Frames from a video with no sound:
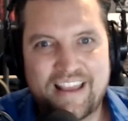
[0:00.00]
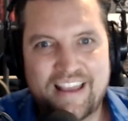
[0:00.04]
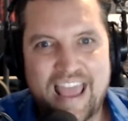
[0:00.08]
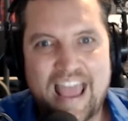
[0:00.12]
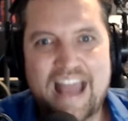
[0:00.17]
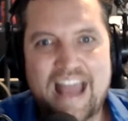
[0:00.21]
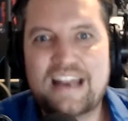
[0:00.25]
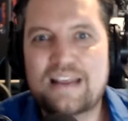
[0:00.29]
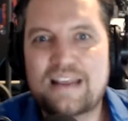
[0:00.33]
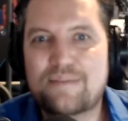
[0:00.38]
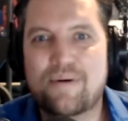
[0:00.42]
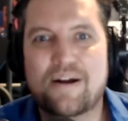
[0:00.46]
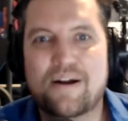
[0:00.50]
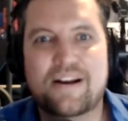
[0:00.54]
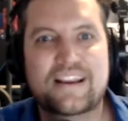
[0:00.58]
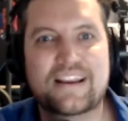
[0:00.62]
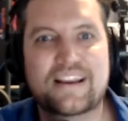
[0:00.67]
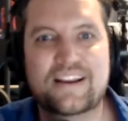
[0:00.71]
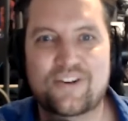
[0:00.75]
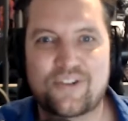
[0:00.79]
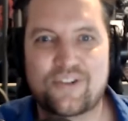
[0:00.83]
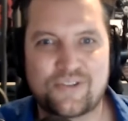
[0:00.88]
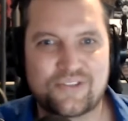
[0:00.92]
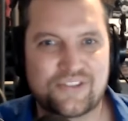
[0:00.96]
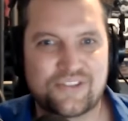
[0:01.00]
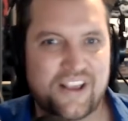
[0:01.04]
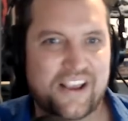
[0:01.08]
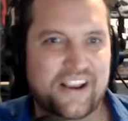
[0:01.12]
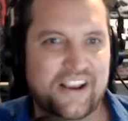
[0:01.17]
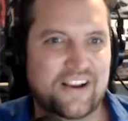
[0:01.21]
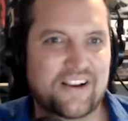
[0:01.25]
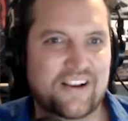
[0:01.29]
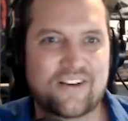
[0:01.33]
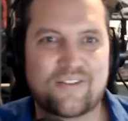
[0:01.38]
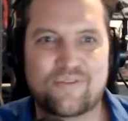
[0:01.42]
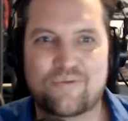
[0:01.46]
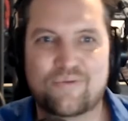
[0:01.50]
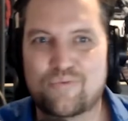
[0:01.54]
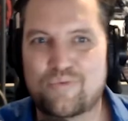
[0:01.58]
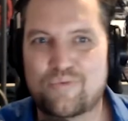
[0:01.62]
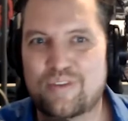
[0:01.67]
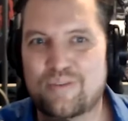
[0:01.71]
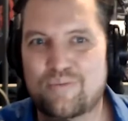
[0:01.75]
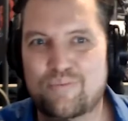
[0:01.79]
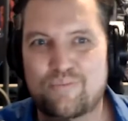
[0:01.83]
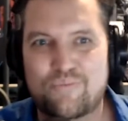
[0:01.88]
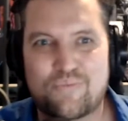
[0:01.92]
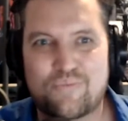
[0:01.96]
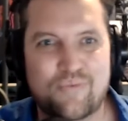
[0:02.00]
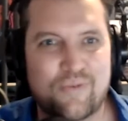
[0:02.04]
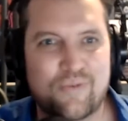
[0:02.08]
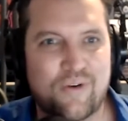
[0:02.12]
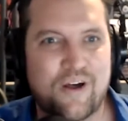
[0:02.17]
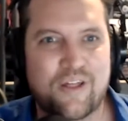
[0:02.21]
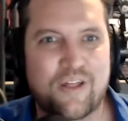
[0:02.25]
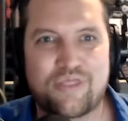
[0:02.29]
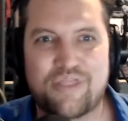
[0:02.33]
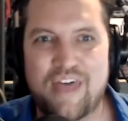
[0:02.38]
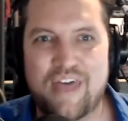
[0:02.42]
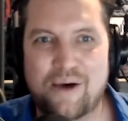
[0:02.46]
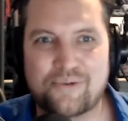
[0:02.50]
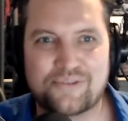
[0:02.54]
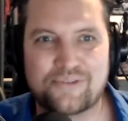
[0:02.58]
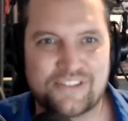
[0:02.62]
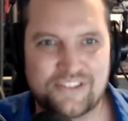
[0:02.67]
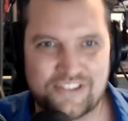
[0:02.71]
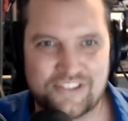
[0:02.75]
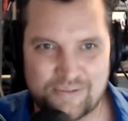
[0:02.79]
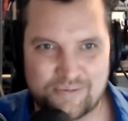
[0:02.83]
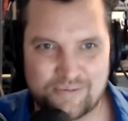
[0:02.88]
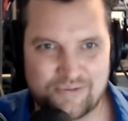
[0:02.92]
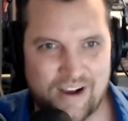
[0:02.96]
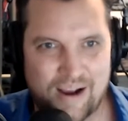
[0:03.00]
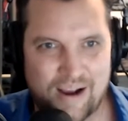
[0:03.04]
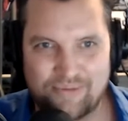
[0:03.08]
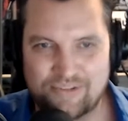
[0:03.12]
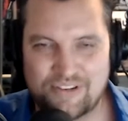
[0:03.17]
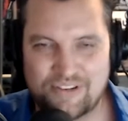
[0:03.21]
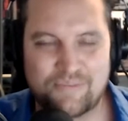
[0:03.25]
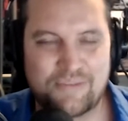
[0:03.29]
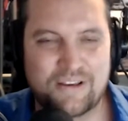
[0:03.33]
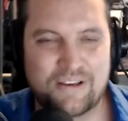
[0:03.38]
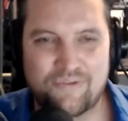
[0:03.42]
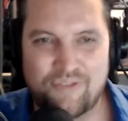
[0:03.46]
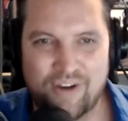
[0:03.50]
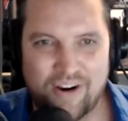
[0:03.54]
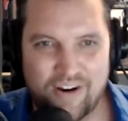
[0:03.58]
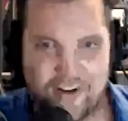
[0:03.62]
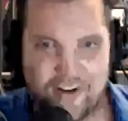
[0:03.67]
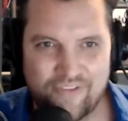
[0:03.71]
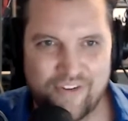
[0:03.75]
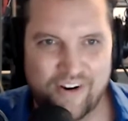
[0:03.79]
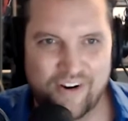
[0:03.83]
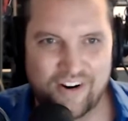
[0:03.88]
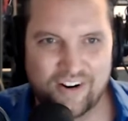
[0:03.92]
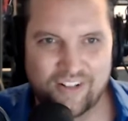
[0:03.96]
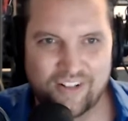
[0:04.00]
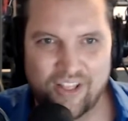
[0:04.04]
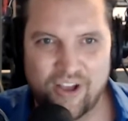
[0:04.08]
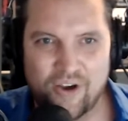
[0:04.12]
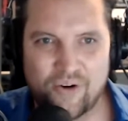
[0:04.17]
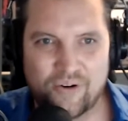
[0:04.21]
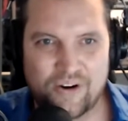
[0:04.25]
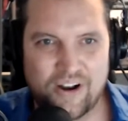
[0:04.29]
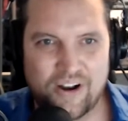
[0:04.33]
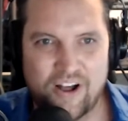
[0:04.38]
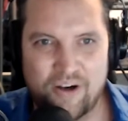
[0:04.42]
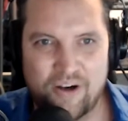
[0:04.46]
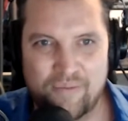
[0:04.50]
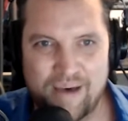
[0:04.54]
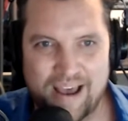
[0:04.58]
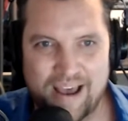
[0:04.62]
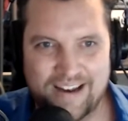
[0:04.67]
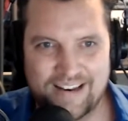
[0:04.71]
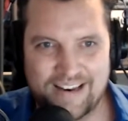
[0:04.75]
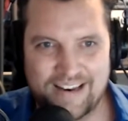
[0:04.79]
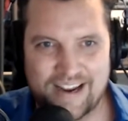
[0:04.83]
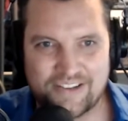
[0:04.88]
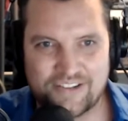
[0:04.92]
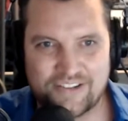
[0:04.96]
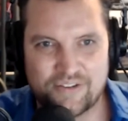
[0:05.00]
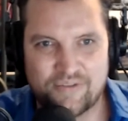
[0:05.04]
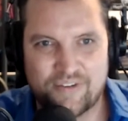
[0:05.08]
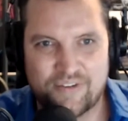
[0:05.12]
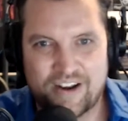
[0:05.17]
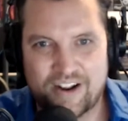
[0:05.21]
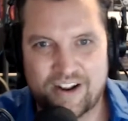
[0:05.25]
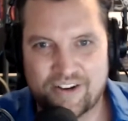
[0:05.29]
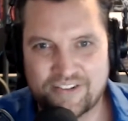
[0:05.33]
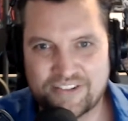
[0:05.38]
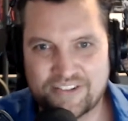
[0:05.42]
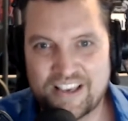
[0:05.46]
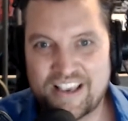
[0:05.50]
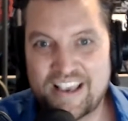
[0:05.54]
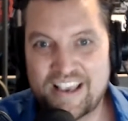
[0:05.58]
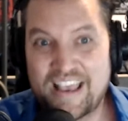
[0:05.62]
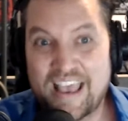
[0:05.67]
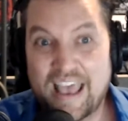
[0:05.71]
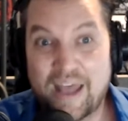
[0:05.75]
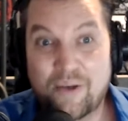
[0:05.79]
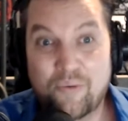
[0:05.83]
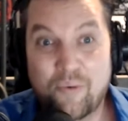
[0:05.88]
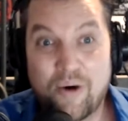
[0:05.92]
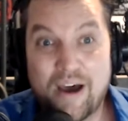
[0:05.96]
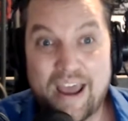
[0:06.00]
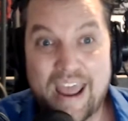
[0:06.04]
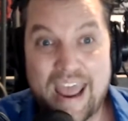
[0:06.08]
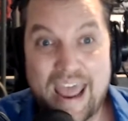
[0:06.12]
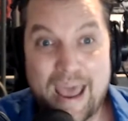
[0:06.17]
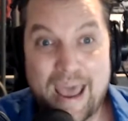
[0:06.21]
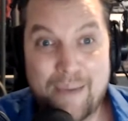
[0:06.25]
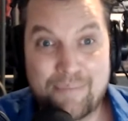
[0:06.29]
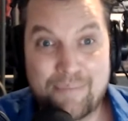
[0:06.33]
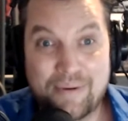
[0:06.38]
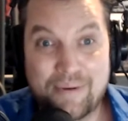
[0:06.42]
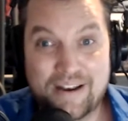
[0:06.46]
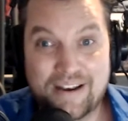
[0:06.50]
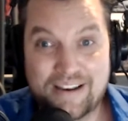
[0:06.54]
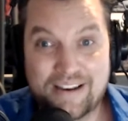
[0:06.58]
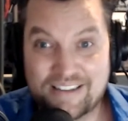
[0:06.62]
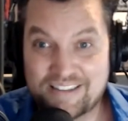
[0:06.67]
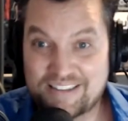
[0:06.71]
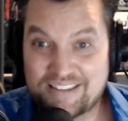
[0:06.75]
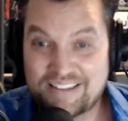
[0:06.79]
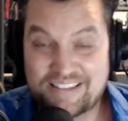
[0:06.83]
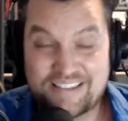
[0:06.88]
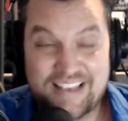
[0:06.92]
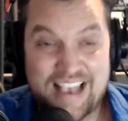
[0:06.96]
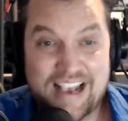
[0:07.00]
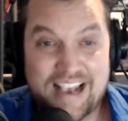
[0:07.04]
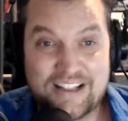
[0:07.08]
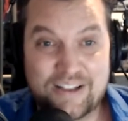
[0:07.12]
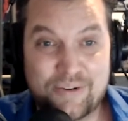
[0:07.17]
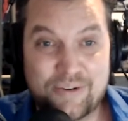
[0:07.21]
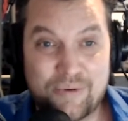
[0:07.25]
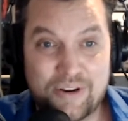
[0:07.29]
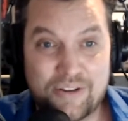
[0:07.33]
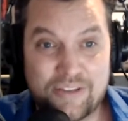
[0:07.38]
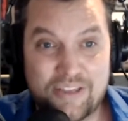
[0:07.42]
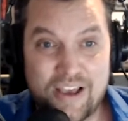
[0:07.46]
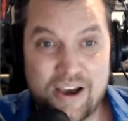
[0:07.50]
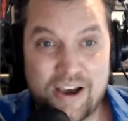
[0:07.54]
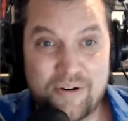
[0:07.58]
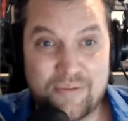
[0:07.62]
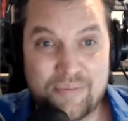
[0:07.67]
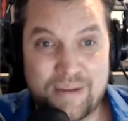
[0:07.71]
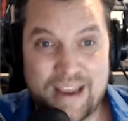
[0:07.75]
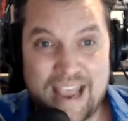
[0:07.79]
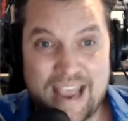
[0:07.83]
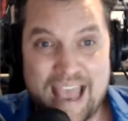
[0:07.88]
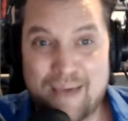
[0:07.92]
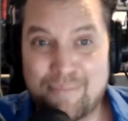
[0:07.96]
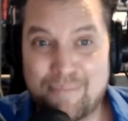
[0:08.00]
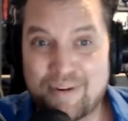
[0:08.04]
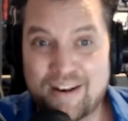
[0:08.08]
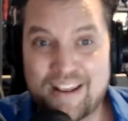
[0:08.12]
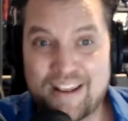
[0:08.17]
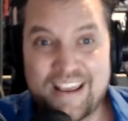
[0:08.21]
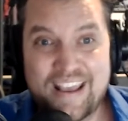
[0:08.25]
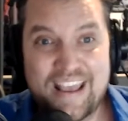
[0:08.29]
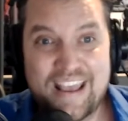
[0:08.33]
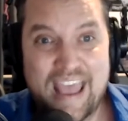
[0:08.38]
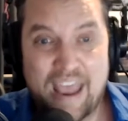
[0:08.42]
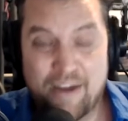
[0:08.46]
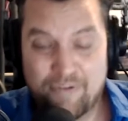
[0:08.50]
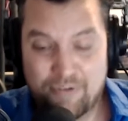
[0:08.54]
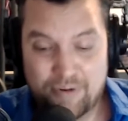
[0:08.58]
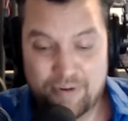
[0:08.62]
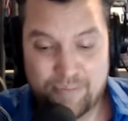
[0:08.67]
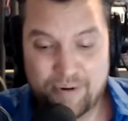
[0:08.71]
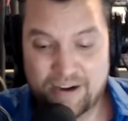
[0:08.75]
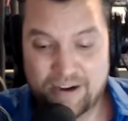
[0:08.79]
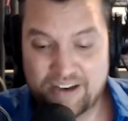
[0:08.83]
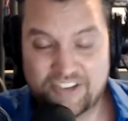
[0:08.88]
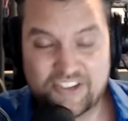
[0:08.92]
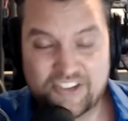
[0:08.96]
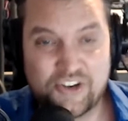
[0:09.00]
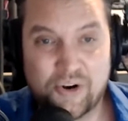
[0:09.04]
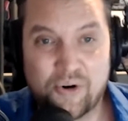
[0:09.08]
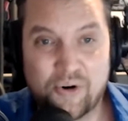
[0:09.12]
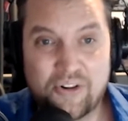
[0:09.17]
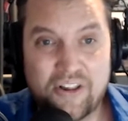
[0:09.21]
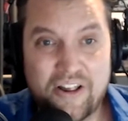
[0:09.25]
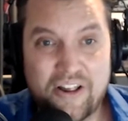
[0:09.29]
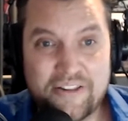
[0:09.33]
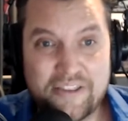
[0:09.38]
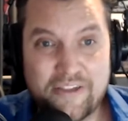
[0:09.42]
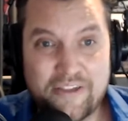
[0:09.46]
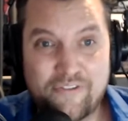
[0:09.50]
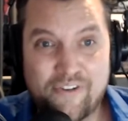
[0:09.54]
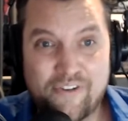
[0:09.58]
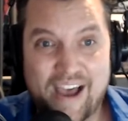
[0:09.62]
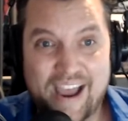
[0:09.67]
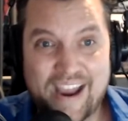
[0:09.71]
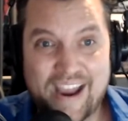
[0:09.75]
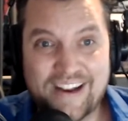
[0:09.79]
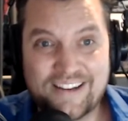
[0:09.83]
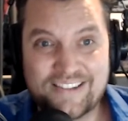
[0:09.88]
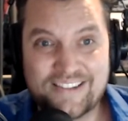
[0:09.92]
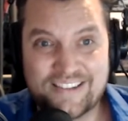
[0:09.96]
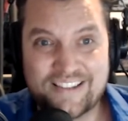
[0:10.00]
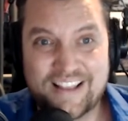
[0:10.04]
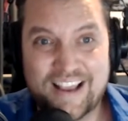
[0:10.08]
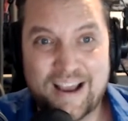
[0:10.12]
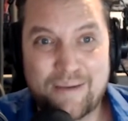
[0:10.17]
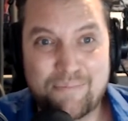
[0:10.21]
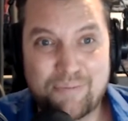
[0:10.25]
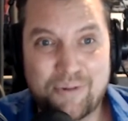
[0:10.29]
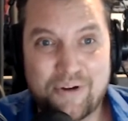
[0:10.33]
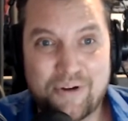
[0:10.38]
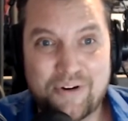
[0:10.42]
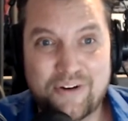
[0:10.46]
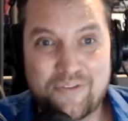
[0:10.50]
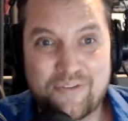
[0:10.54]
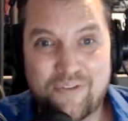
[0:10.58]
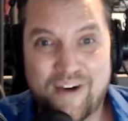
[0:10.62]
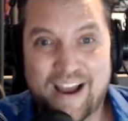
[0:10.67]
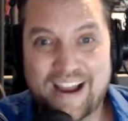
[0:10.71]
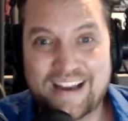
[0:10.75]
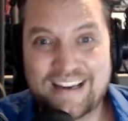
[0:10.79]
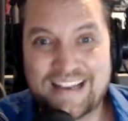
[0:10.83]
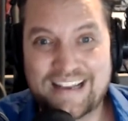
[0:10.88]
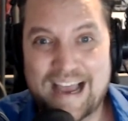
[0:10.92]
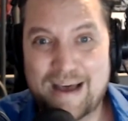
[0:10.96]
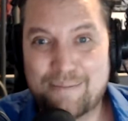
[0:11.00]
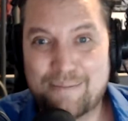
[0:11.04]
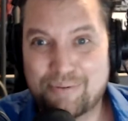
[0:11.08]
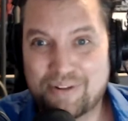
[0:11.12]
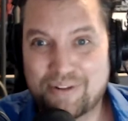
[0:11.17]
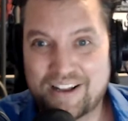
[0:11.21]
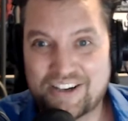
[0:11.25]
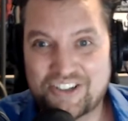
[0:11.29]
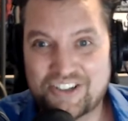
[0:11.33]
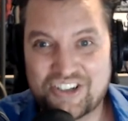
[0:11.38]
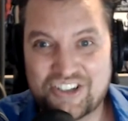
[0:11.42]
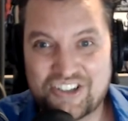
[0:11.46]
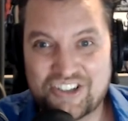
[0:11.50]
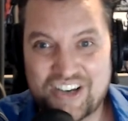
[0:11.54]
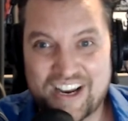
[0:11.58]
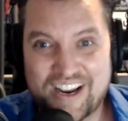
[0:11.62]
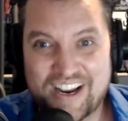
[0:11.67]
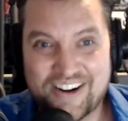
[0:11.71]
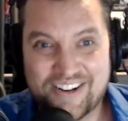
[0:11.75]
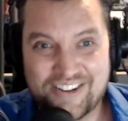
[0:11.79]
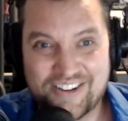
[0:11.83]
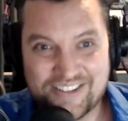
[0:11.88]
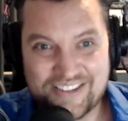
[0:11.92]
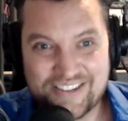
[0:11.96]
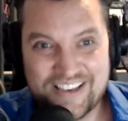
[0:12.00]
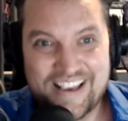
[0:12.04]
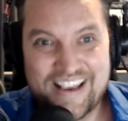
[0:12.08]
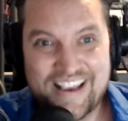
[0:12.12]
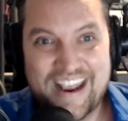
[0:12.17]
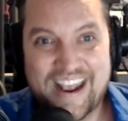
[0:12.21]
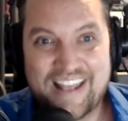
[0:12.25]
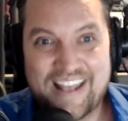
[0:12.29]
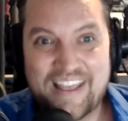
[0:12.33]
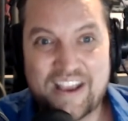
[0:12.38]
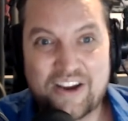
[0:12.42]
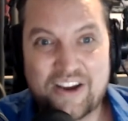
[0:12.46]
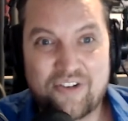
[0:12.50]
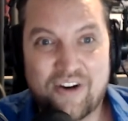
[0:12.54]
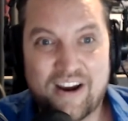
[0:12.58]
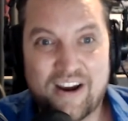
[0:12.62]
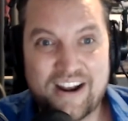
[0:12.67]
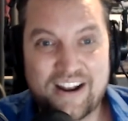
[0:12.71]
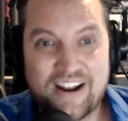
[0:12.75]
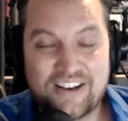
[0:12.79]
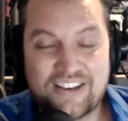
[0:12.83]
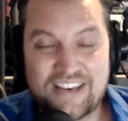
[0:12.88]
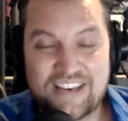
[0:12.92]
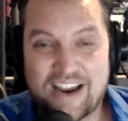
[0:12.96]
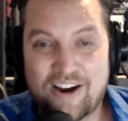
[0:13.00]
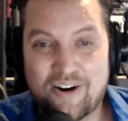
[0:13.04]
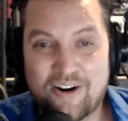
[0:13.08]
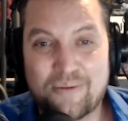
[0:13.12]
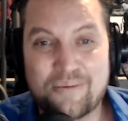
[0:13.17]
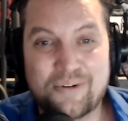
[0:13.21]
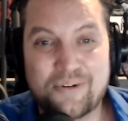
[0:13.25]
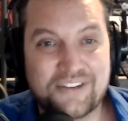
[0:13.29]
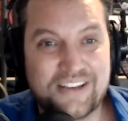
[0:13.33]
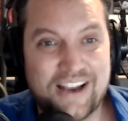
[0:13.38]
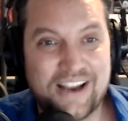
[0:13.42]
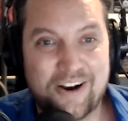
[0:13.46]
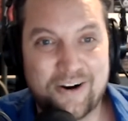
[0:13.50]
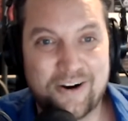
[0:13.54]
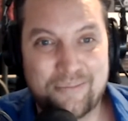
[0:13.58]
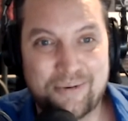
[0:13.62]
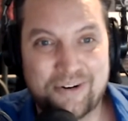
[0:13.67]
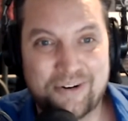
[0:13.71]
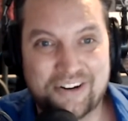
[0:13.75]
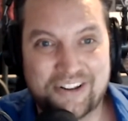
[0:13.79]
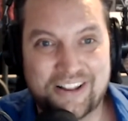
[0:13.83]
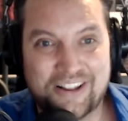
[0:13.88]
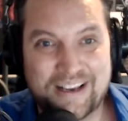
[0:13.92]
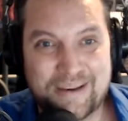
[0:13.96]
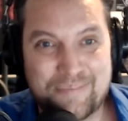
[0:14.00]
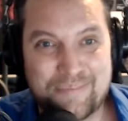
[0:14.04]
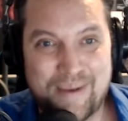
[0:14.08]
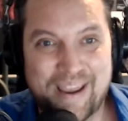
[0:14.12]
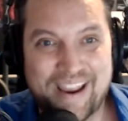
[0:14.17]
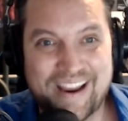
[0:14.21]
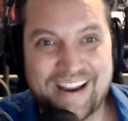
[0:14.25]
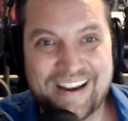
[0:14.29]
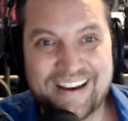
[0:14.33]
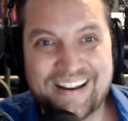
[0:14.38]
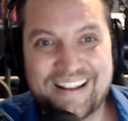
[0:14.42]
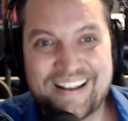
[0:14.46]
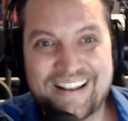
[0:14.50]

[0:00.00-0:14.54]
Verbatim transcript: Anybody who's like 1,000 subscribers, something very, very low, can all monetize their videos. And what happened is exactly what you thought would be happen. Everybody stole all the Vines, and they uploaded Vine compilation channels, and they created terrible, terrible clickbait.